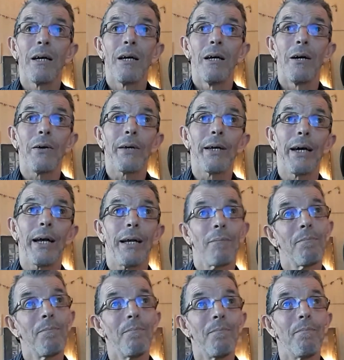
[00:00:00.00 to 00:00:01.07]
Okay,
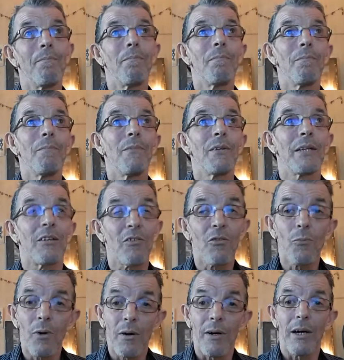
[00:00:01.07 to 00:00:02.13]
this is
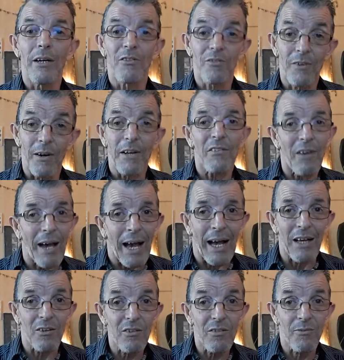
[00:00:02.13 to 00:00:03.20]
where I started to
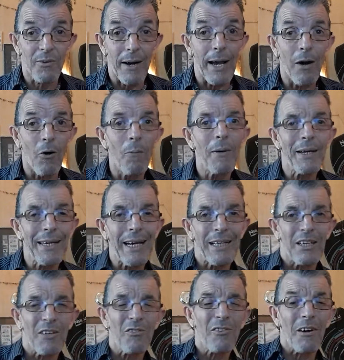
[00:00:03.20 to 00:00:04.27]
ask for help again.
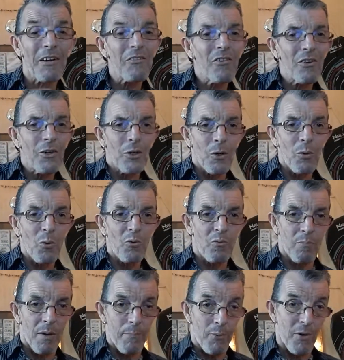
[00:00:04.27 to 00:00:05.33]
I started to use
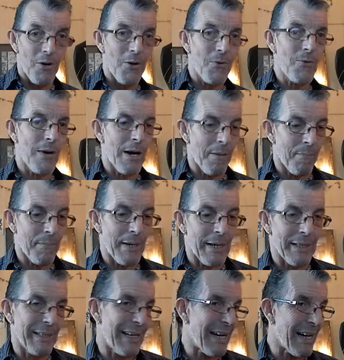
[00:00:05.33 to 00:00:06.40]
my program
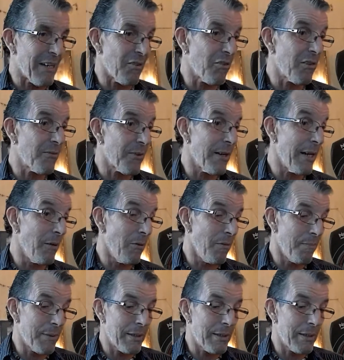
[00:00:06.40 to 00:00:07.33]
and ask for help.